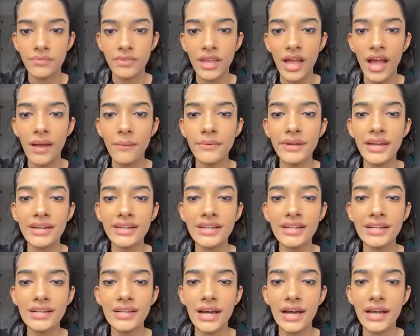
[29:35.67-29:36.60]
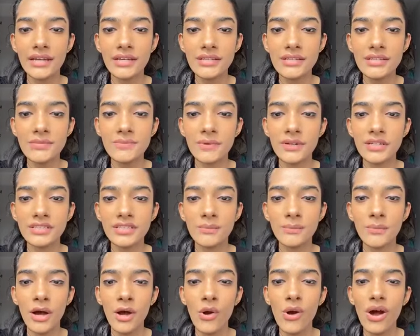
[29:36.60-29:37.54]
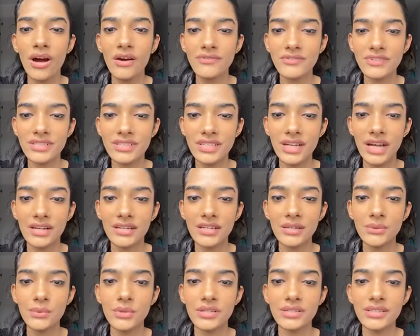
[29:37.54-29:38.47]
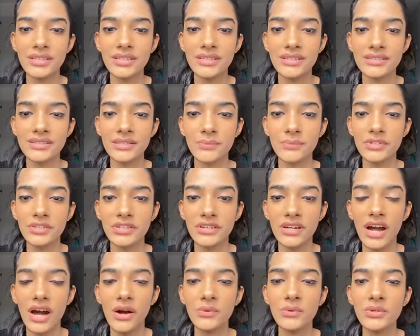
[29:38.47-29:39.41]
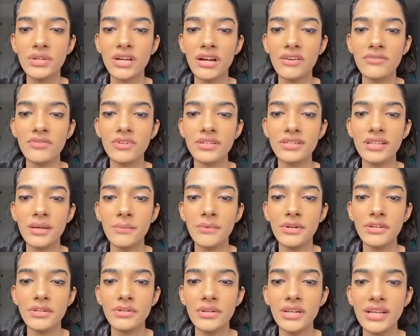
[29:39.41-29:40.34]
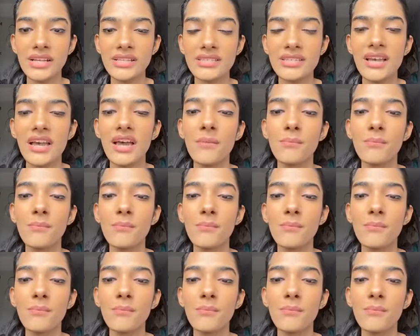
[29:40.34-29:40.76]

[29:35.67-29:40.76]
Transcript: I'm getting clients, but somehow after starting work, they disappear. How to convert them into leads?